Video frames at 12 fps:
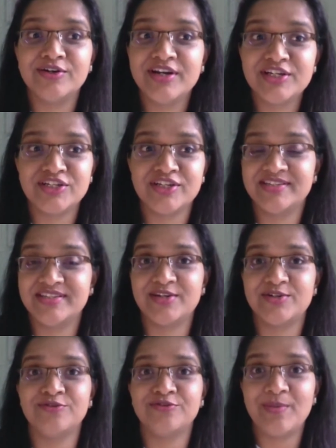a rich
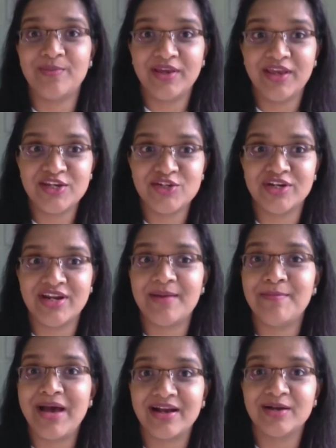set of replication
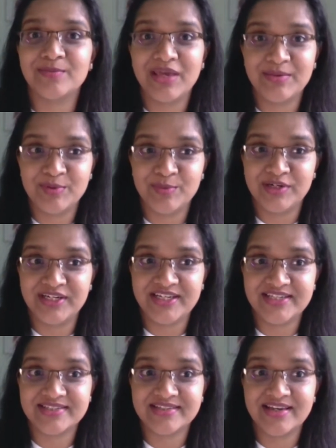and backup
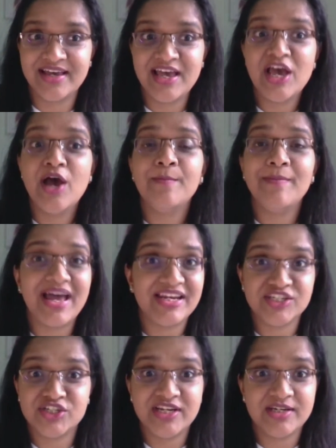capabilities.
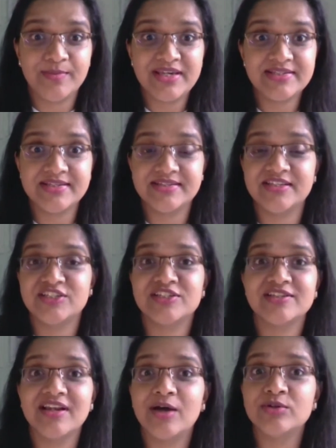Managed databases such
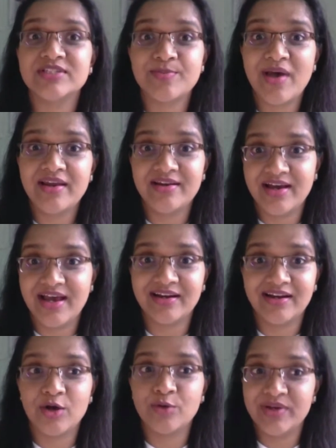as Cloud Spanner
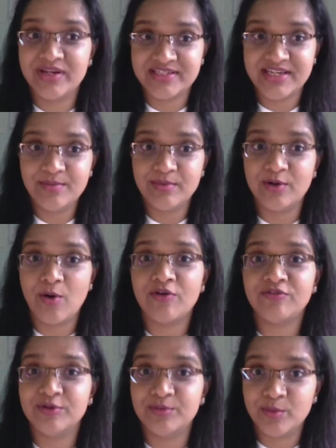and Cloud Bigtable
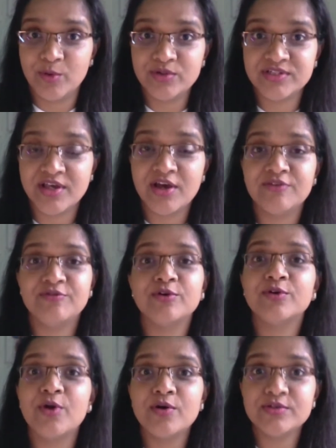offer modes
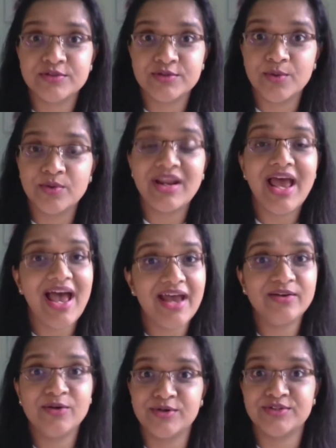for cross-zone
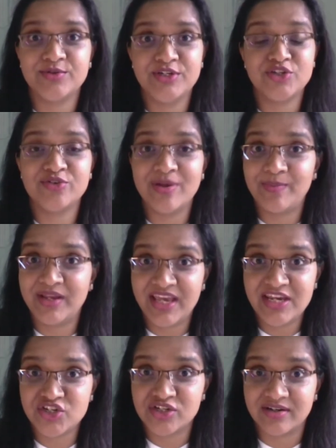and cross-region
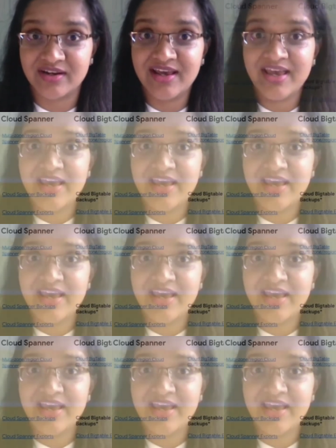replication.